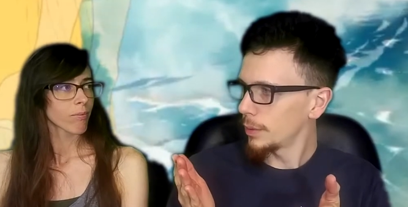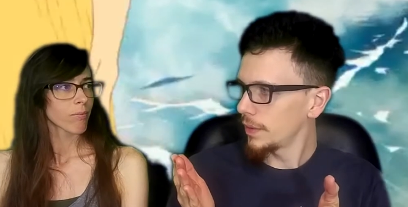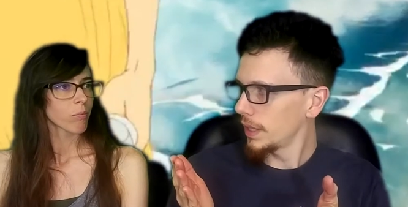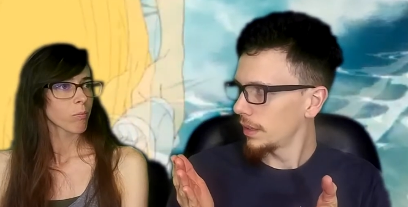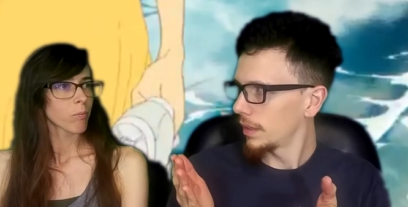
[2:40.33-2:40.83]

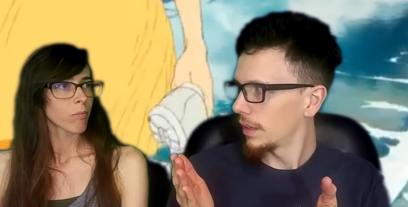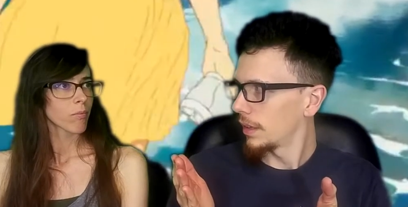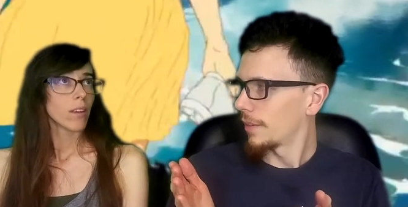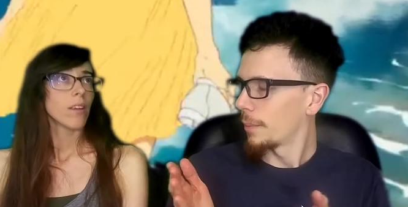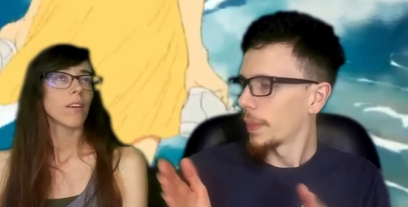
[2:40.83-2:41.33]
Speaker 1: movie.
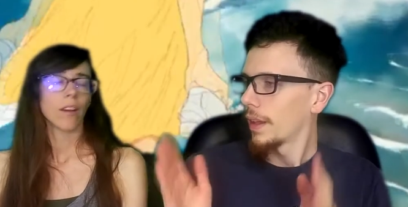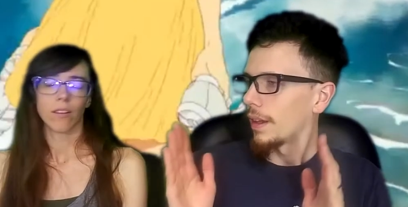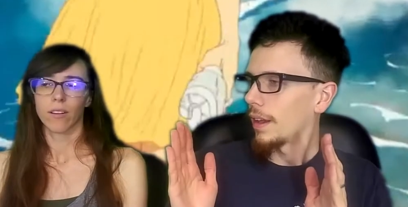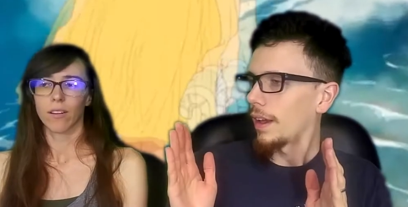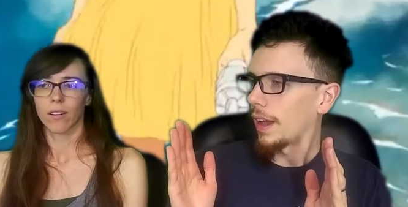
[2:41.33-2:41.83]

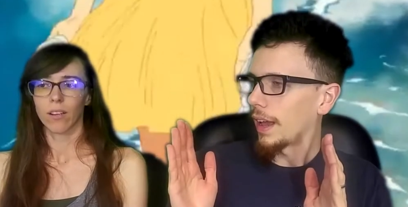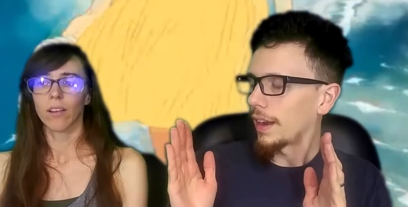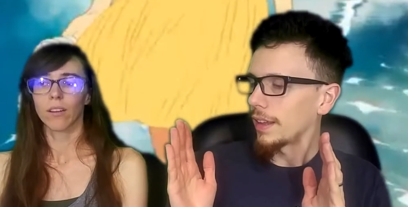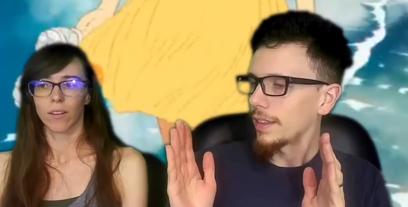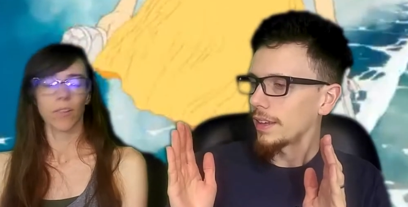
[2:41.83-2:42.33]
Yes.
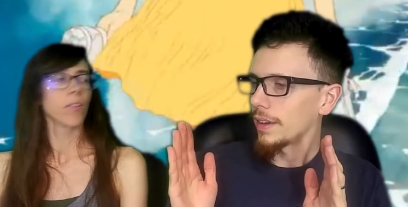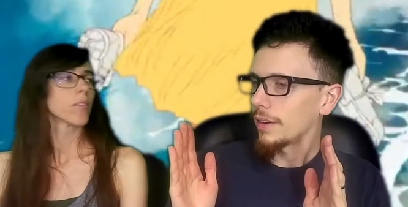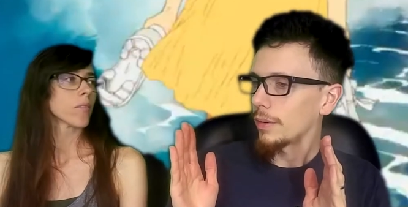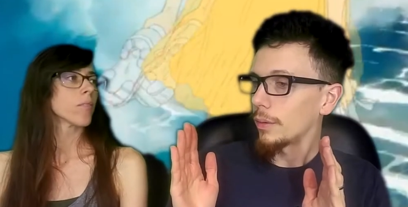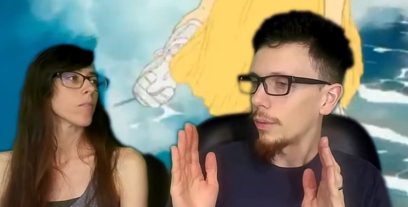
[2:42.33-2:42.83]
And I think
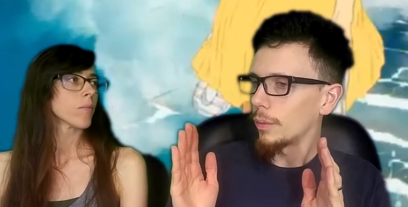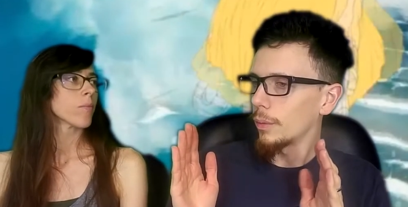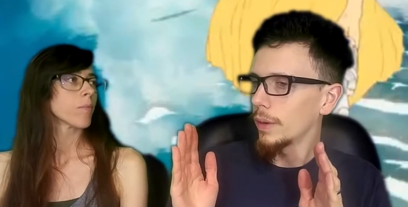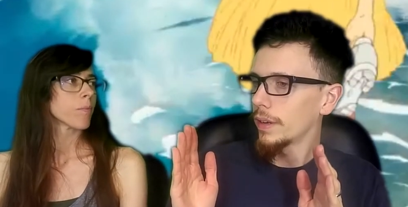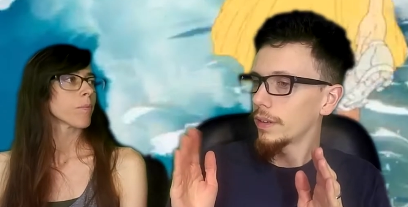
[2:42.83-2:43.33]

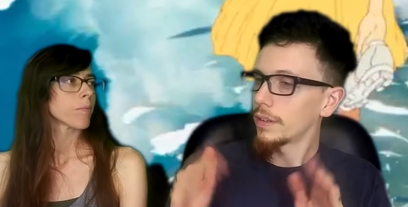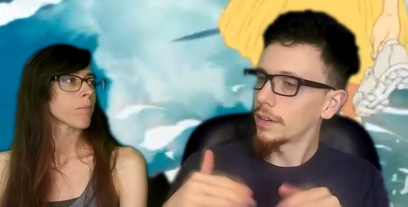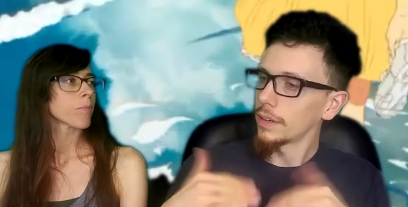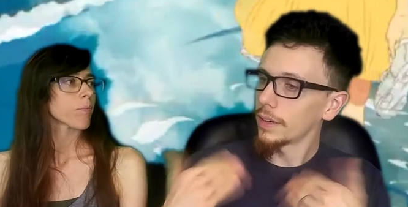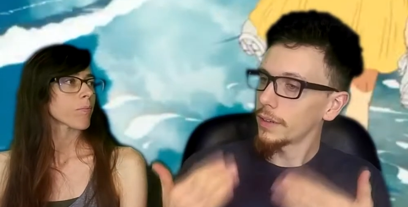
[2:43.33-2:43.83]
what it
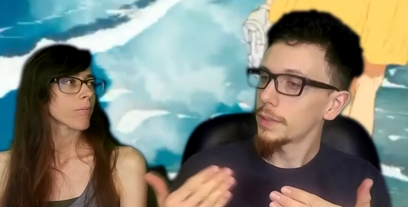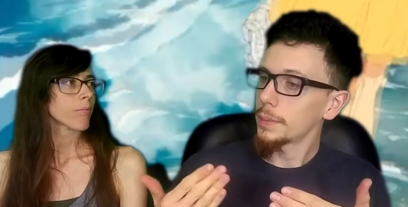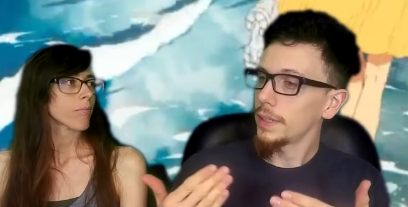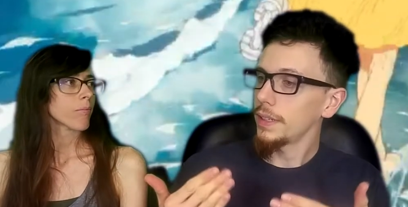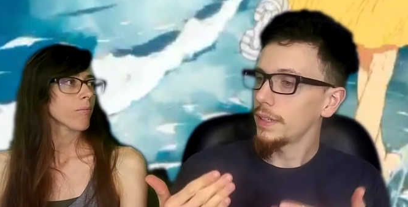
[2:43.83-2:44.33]
turned out to
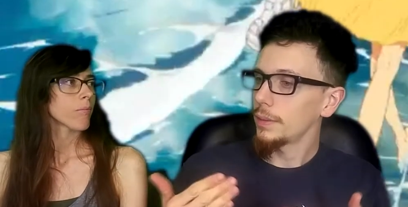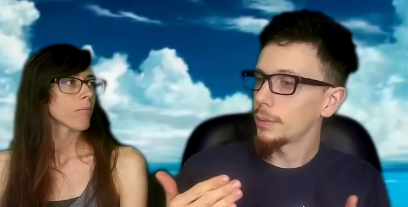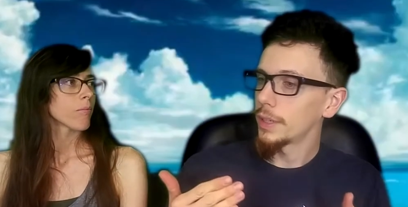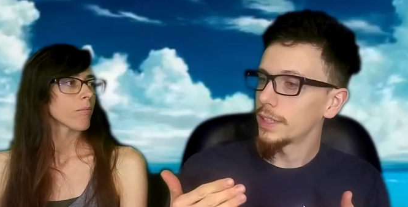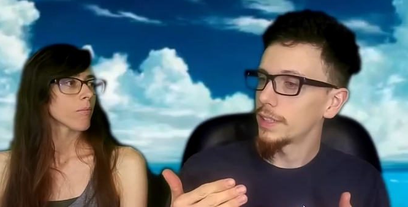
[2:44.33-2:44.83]
be
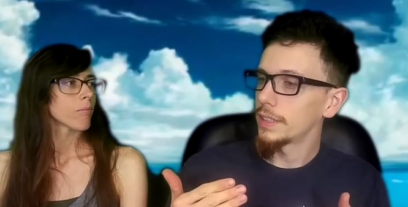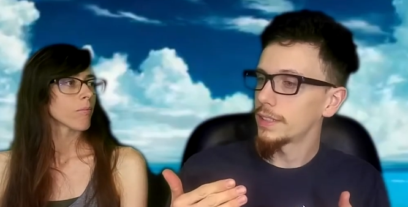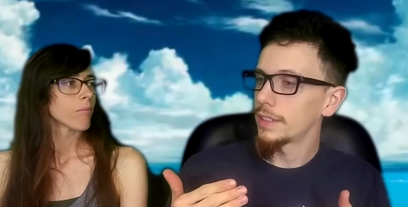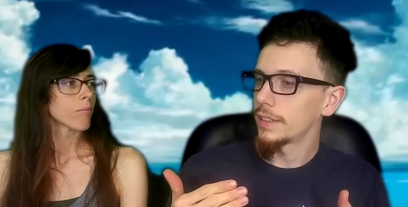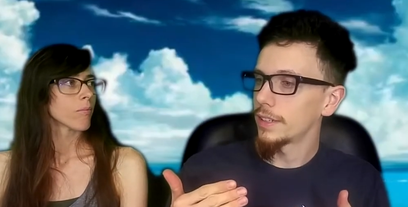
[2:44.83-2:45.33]

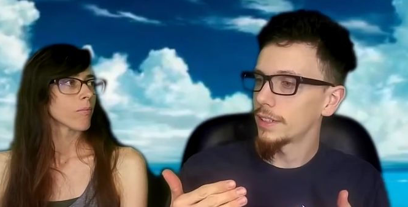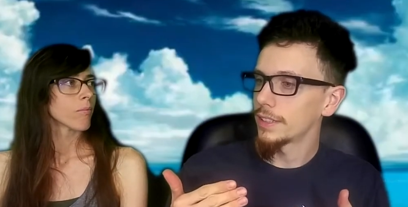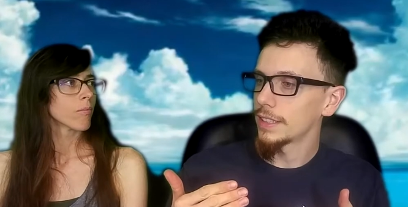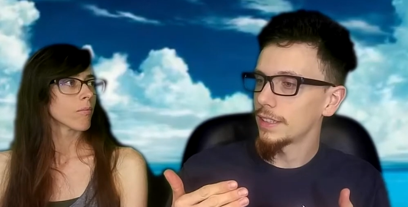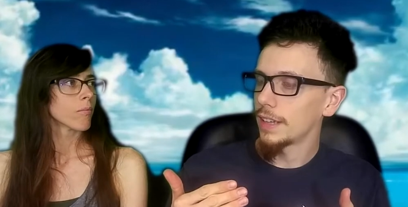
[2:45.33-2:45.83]
was there
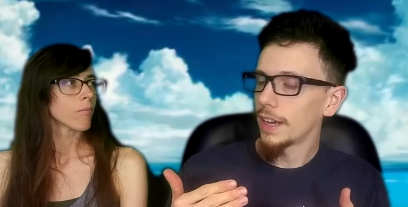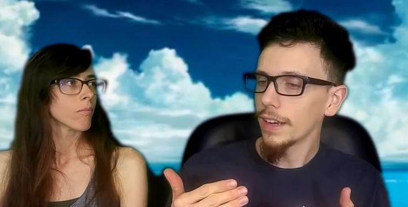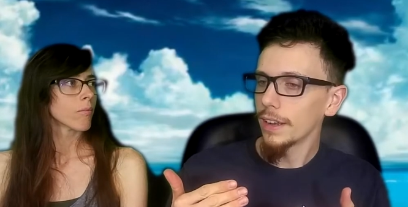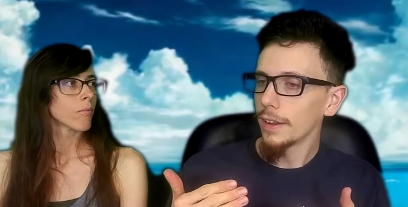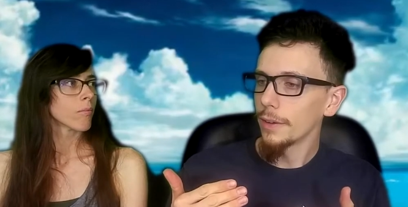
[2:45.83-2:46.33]
is a
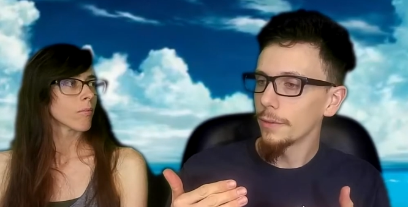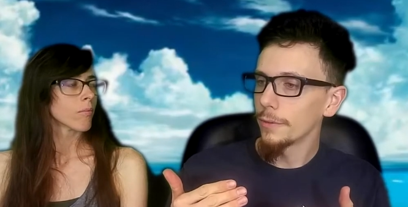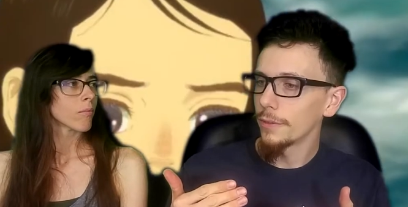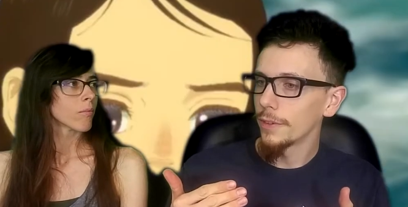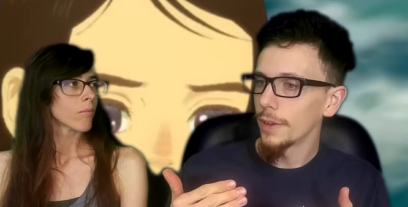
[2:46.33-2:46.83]
lot of
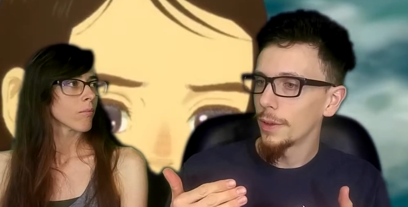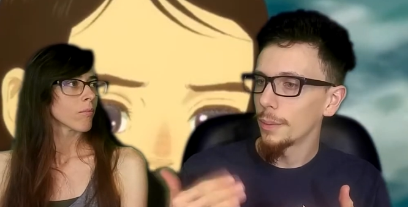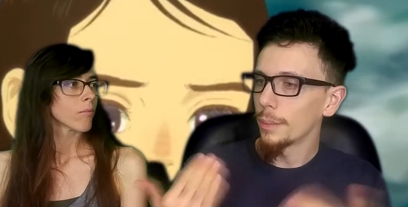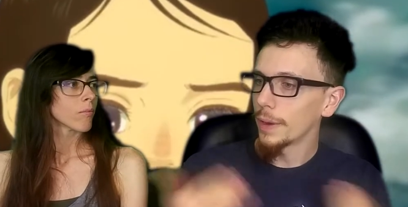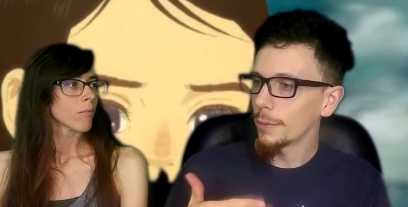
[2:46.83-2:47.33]

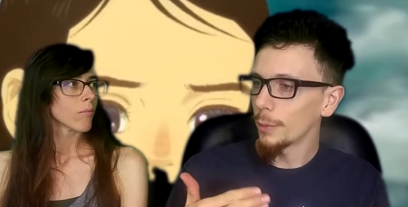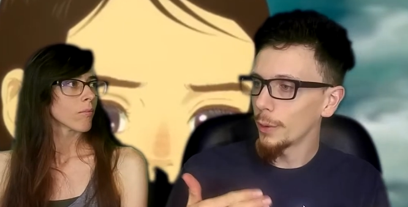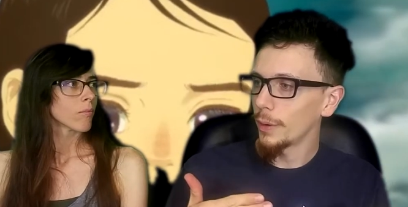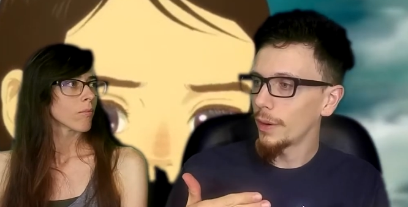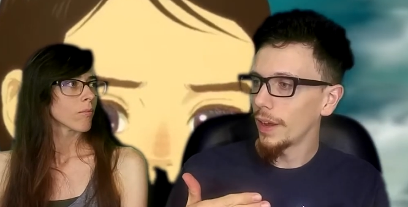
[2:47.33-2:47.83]

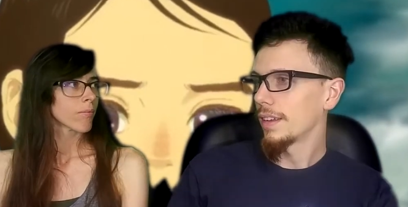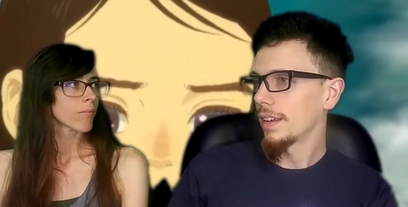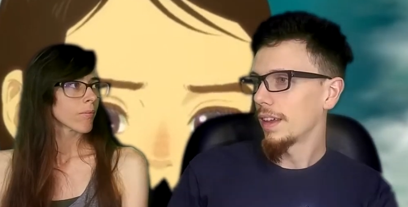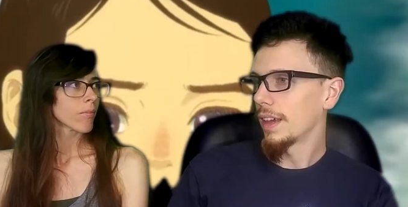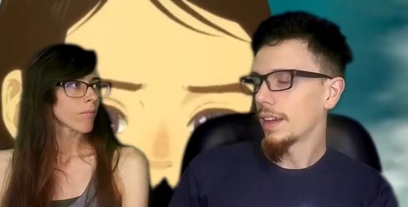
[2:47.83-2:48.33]
metaphor.
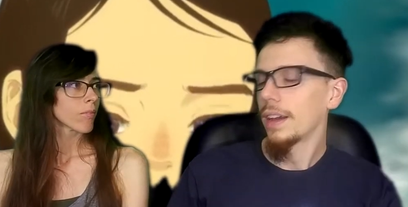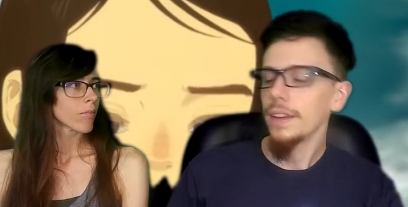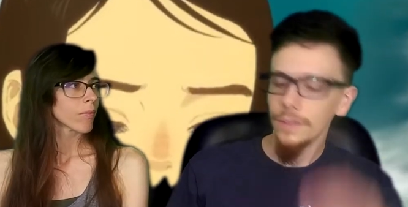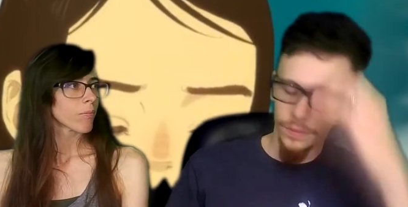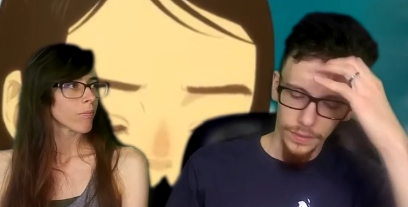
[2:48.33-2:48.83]
It
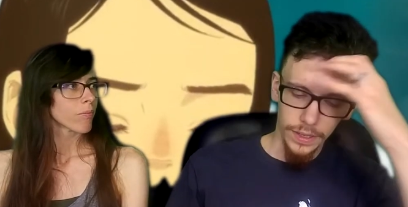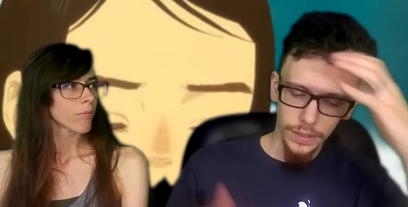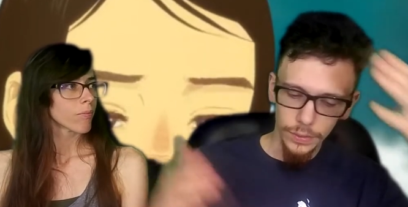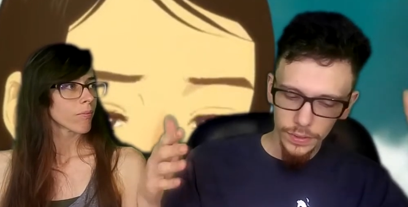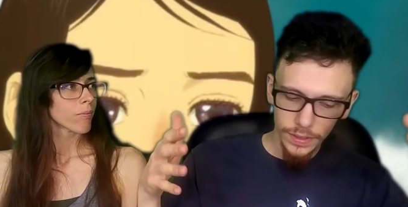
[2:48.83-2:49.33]
kind of it
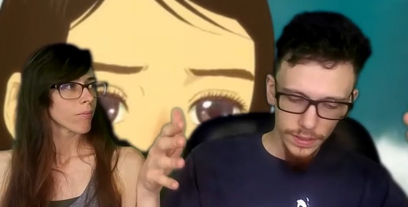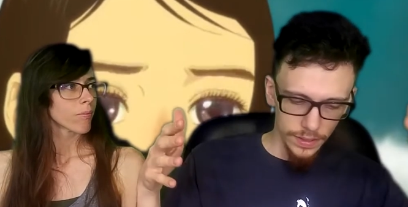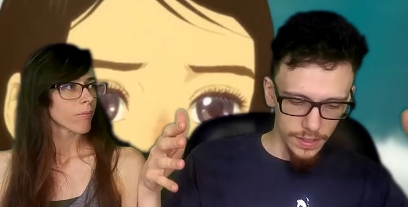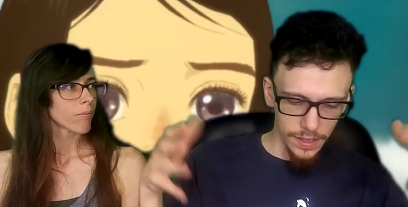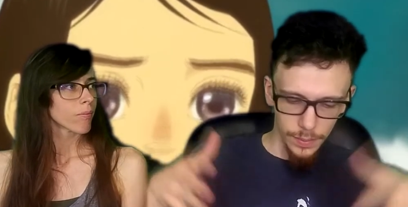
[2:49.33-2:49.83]

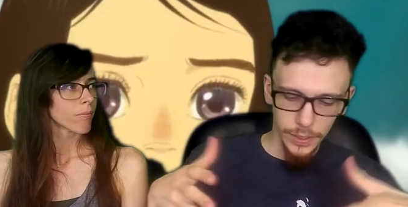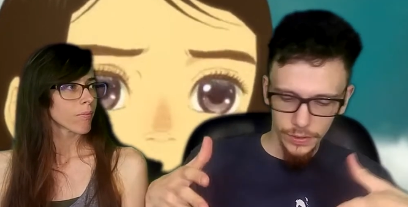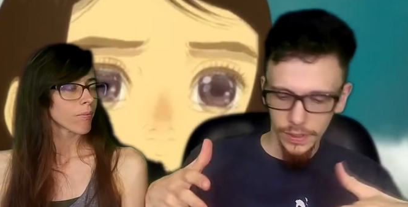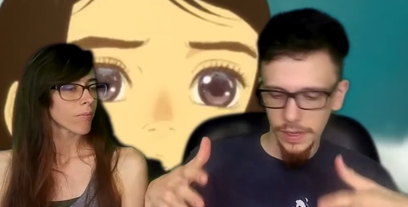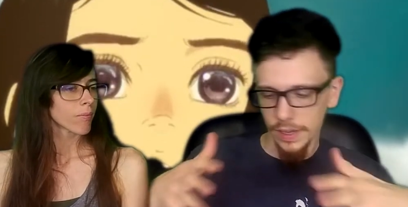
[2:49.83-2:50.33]
uses the
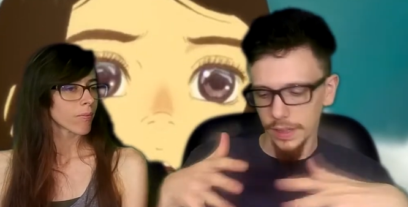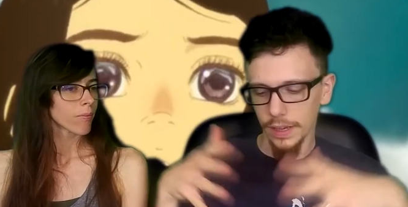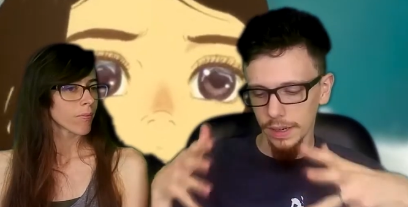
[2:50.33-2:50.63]
imagery and the